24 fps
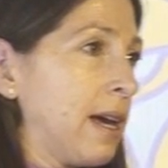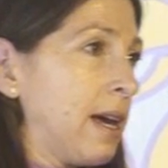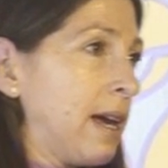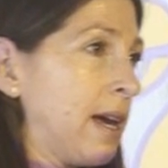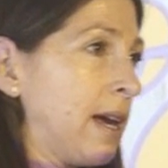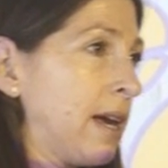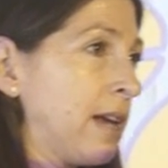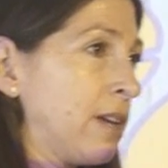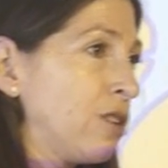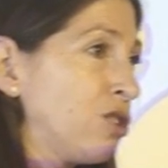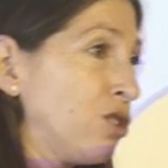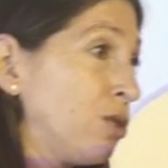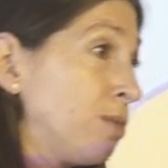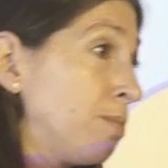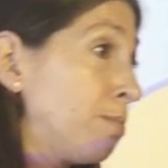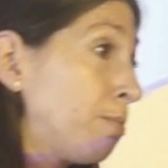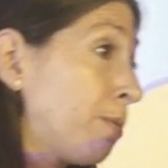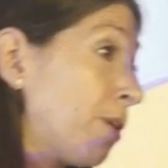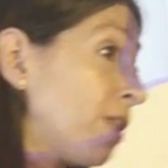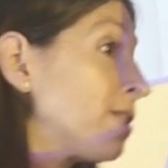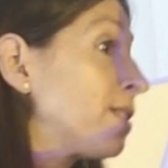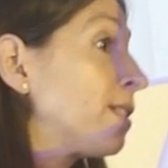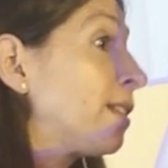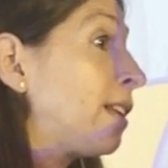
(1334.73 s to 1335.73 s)
a
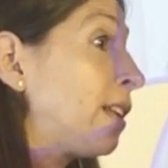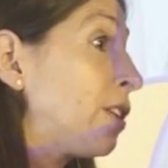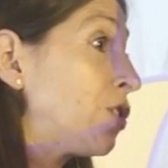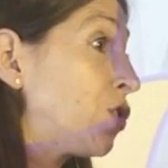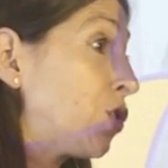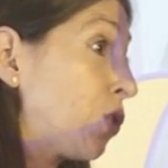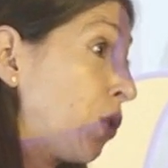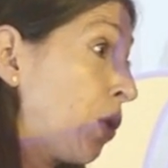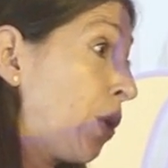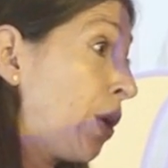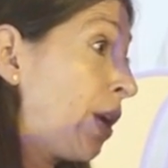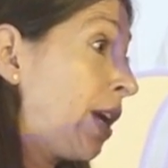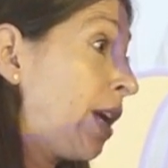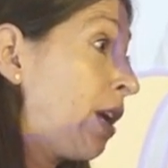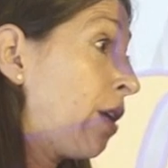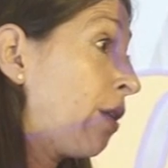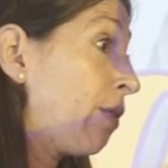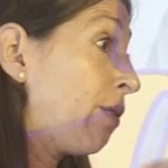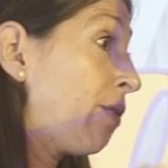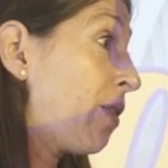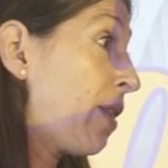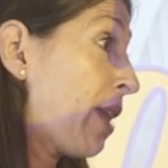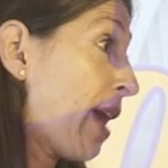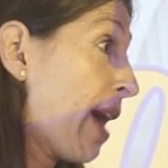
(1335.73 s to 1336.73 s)
personal journey
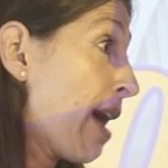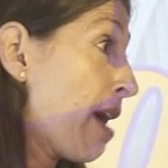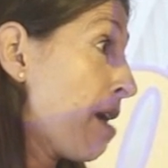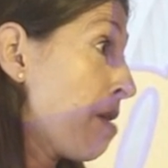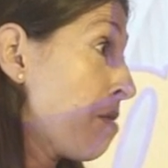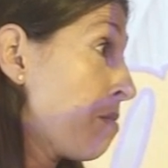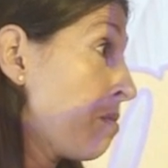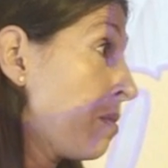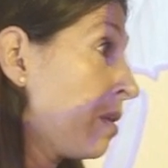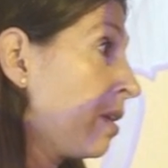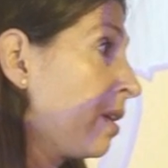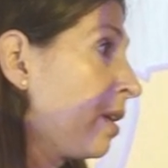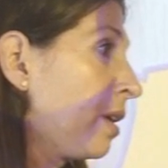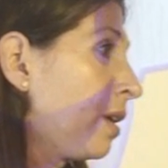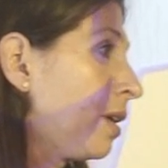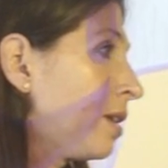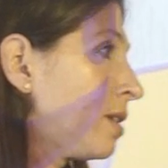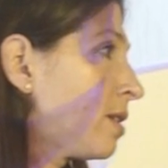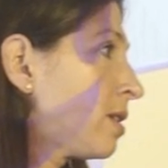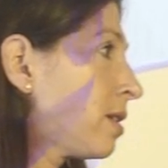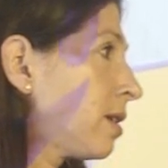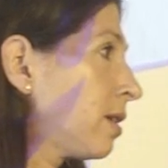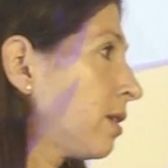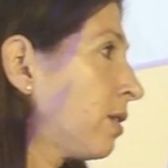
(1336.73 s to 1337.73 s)
of them
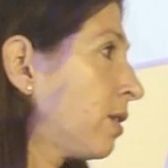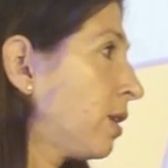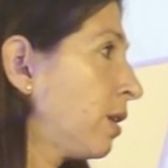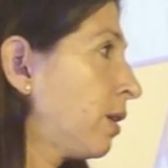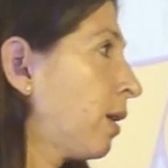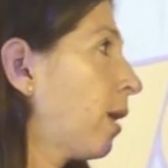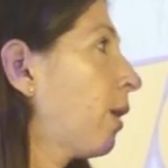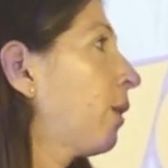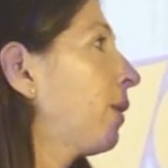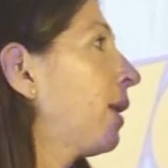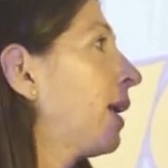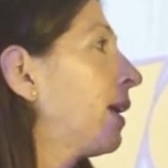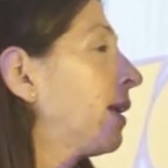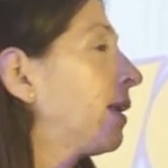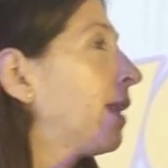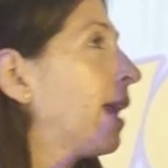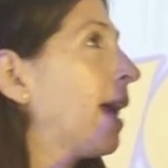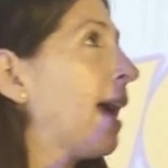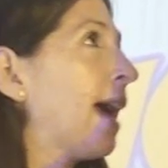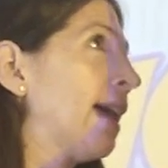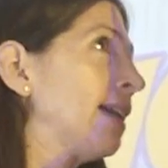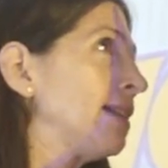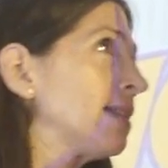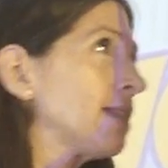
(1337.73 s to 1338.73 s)
to you know like they
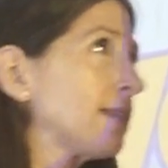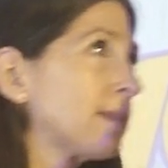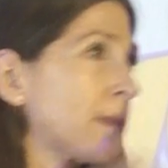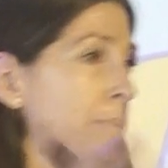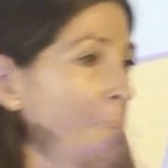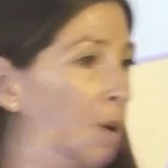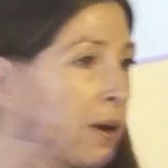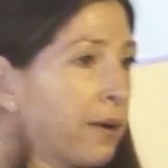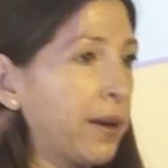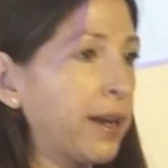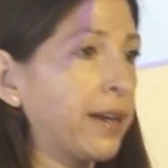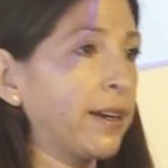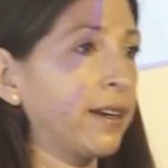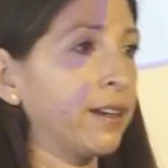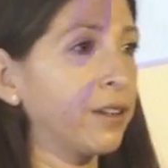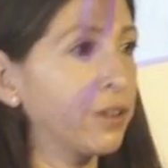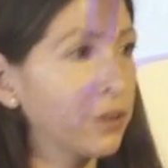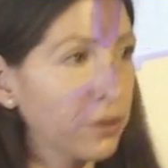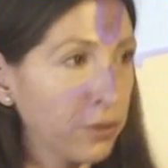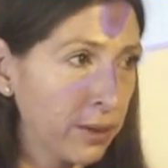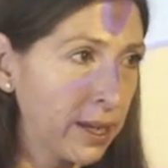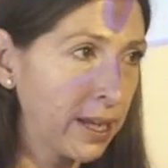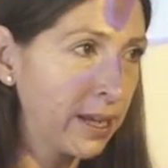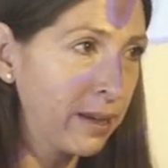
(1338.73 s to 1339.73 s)
had this american
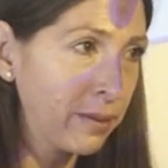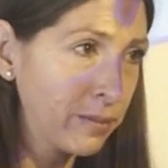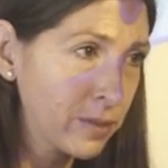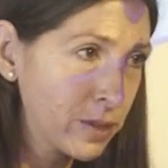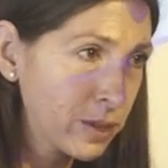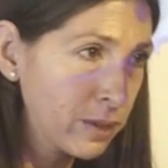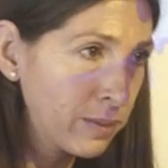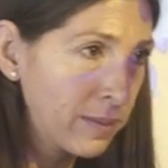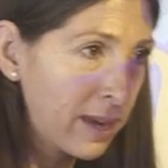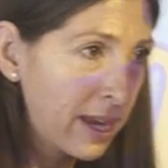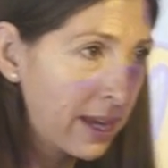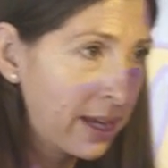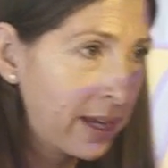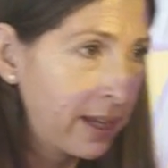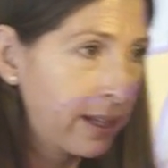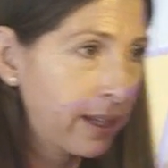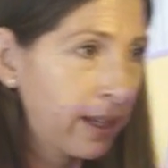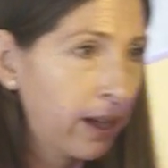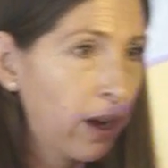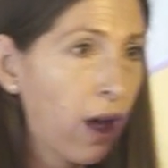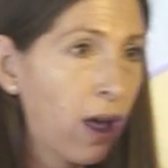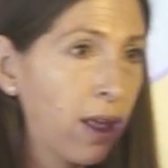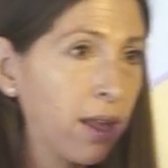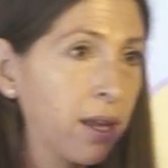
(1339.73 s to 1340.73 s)
dream to make it
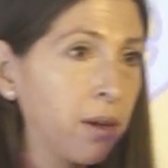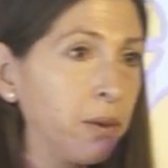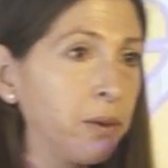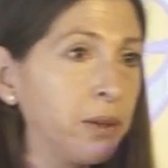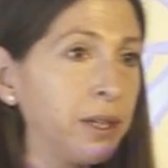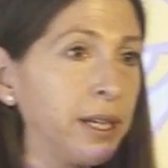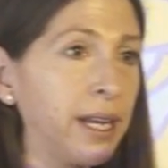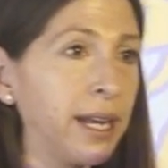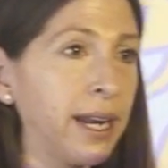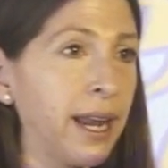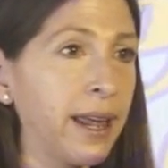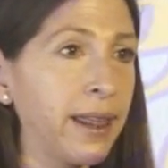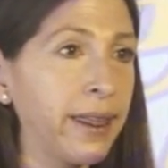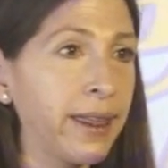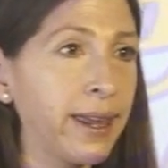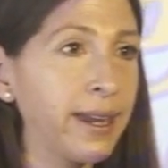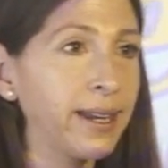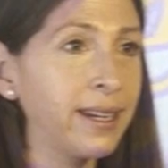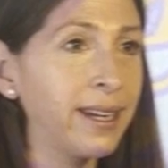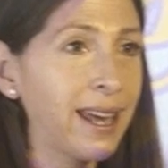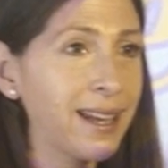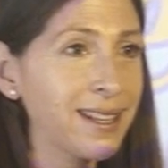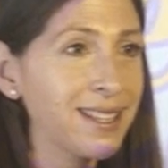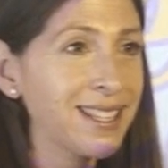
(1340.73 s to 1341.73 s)
in hollywood and i
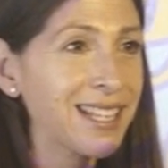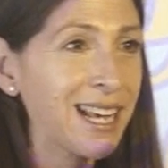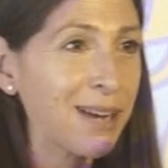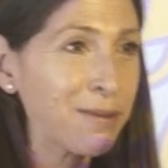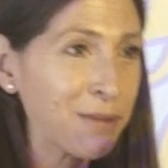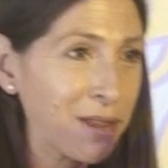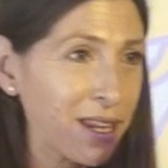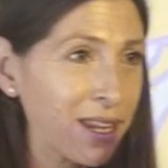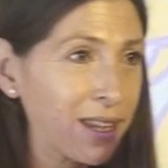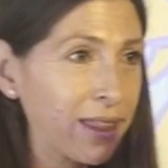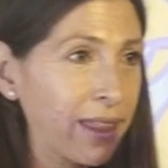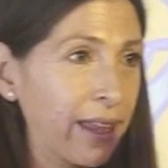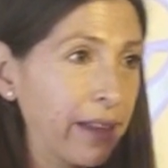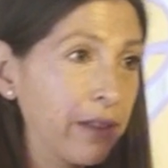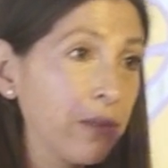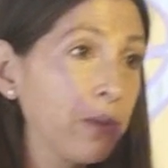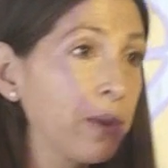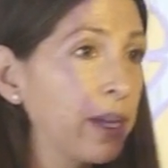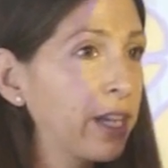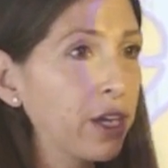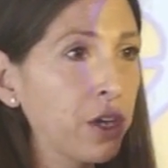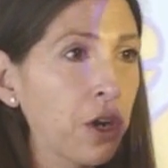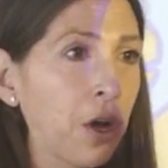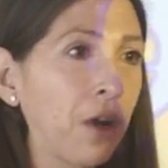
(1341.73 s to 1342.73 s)
think that's something that
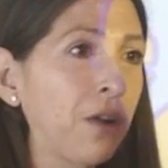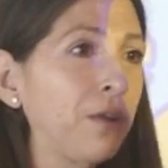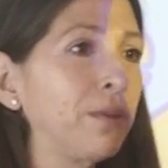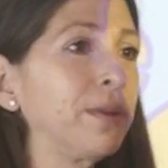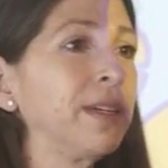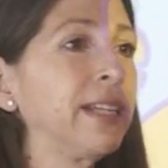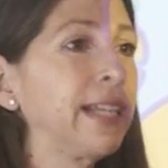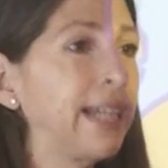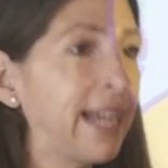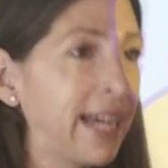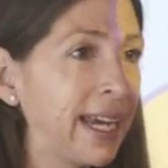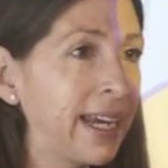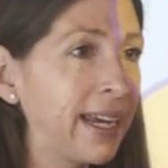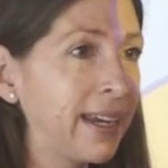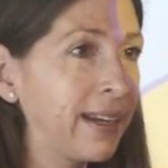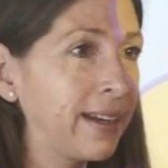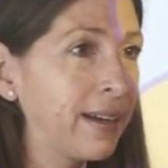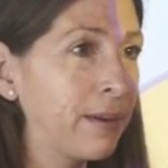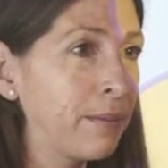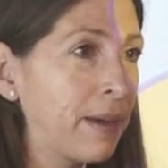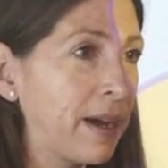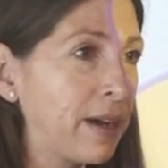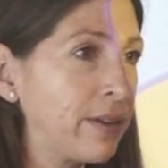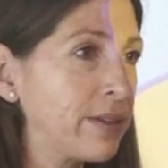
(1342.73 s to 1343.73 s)
we can all relate
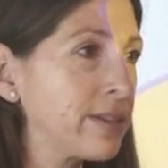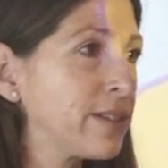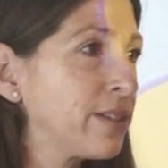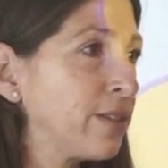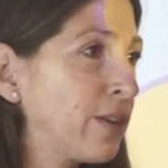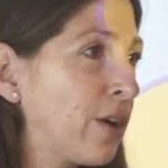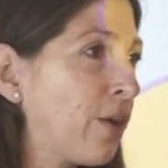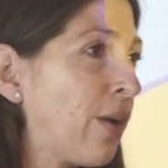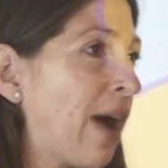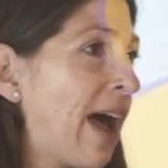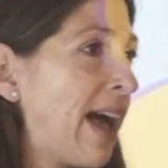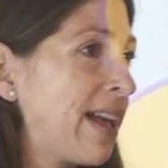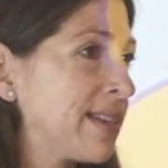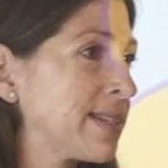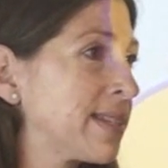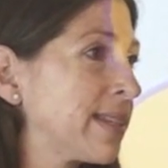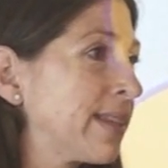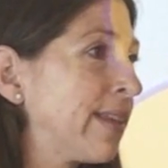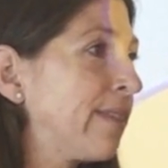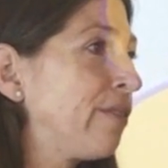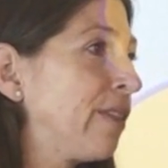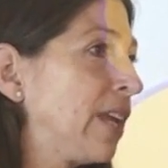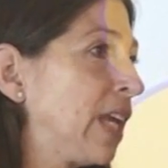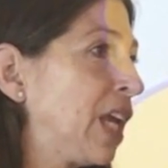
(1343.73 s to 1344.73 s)
about you know us
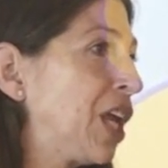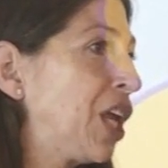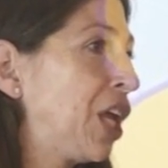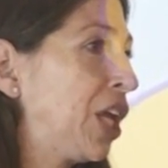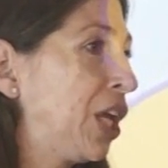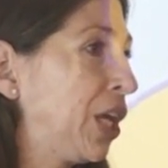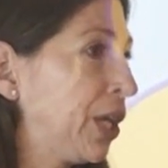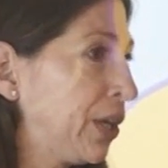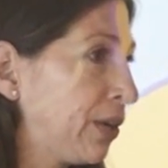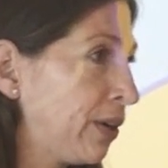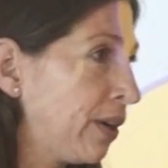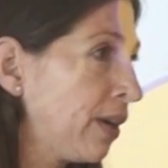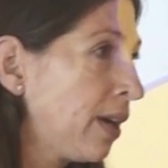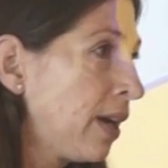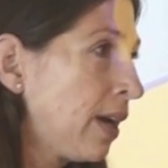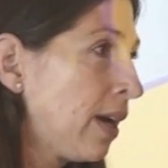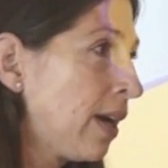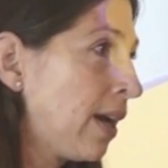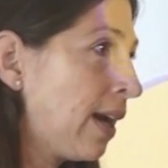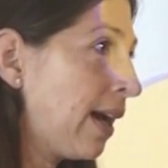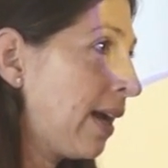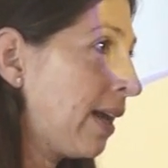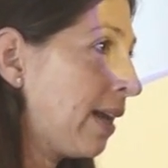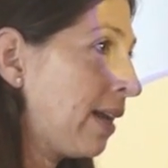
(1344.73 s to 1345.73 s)
living here
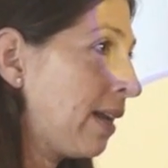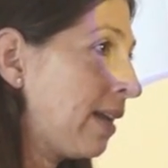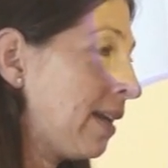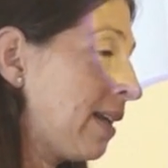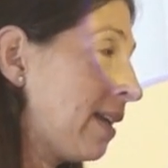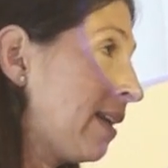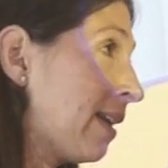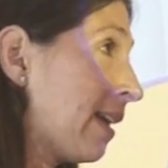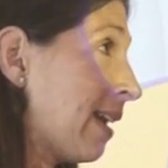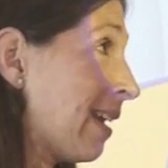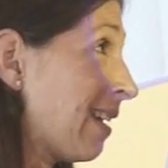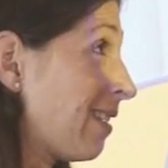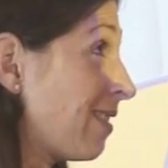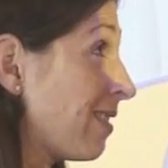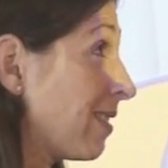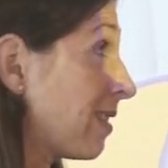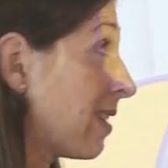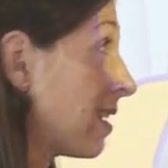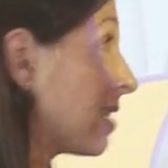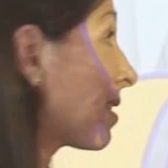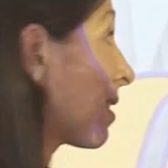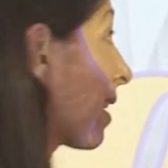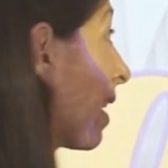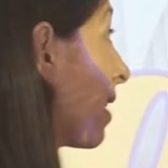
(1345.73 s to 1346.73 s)
and in the,
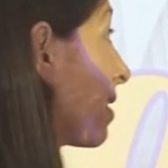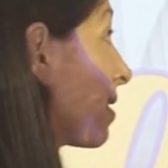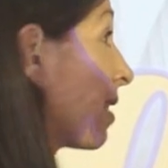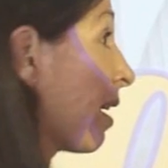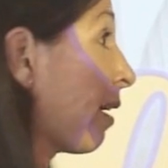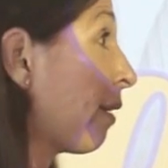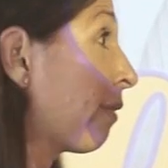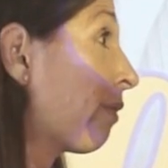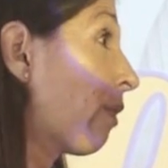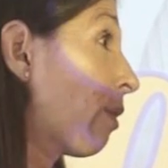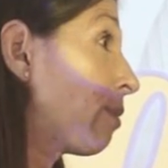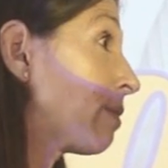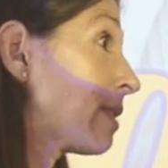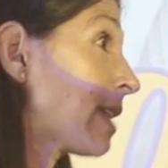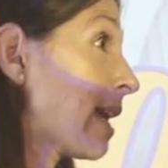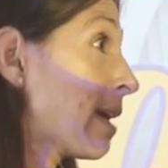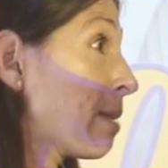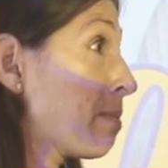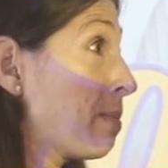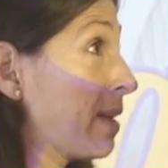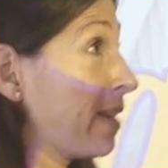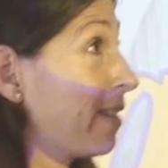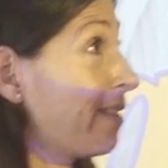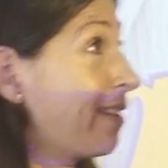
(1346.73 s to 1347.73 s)
this case they're from
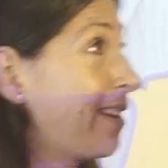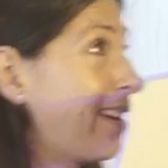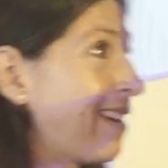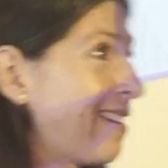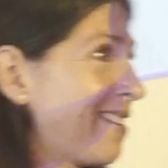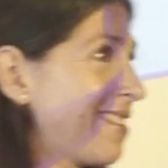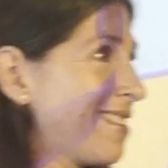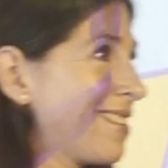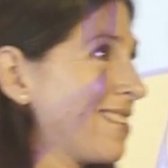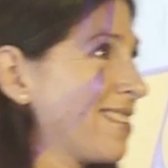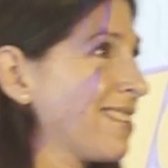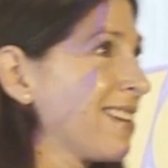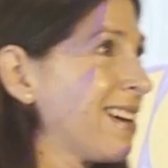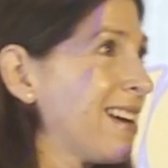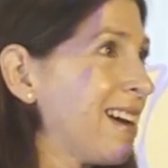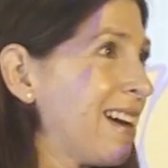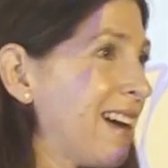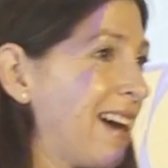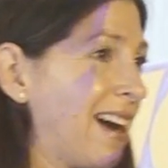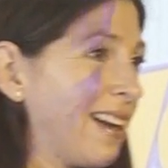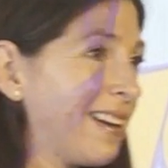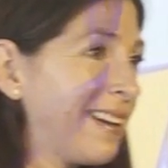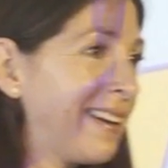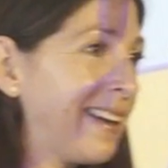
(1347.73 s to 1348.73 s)
tiberias
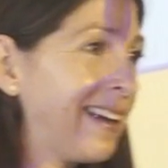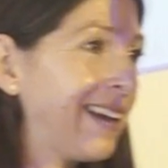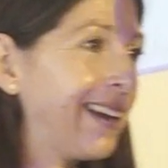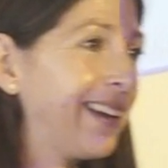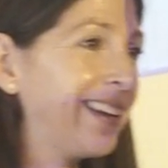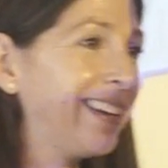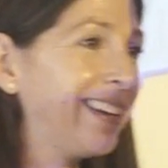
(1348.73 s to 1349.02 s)
and they